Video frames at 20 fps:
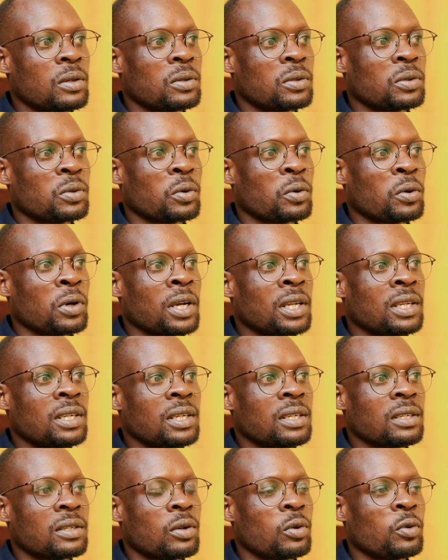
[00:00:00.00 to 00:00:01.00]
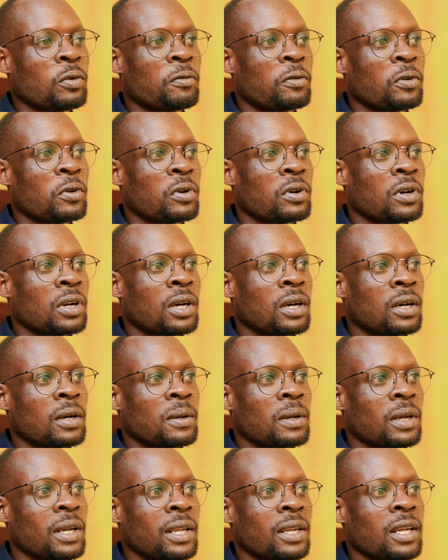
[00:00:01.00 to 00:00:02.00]
So I didn't look
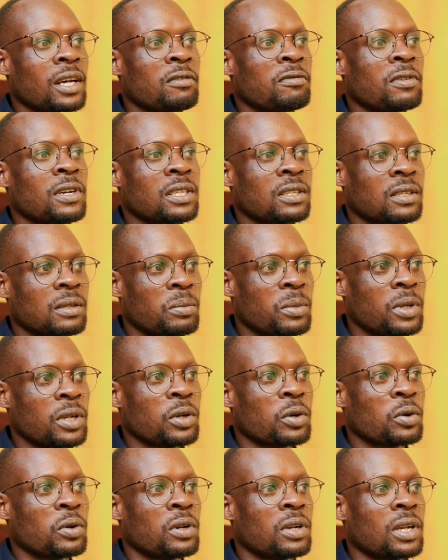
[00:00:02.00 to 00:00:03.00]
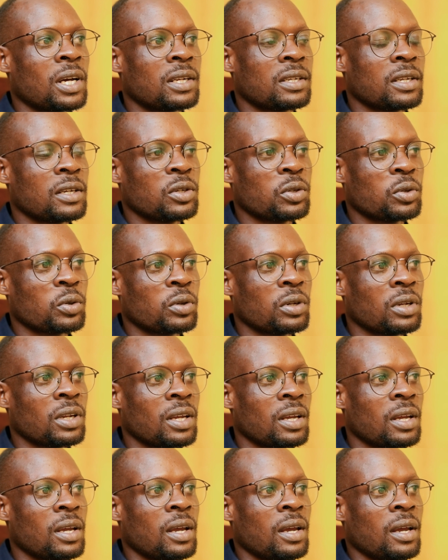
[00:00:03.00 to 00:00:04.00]
for any advanced medical attention
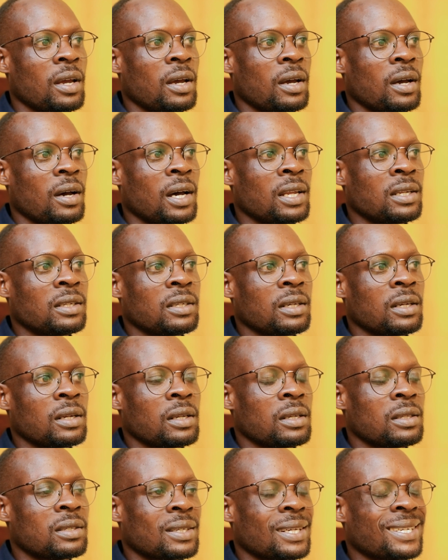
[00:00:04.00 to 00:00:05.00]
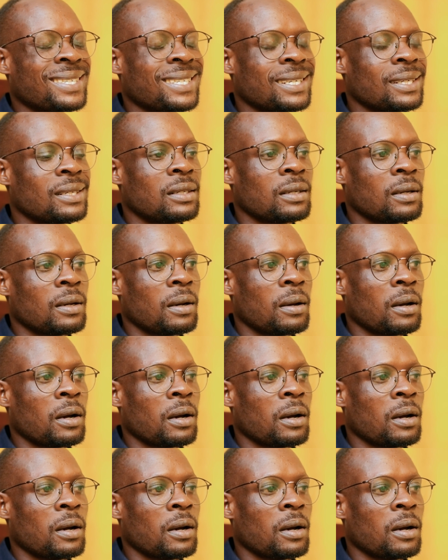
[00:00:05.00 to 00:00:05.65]
until it started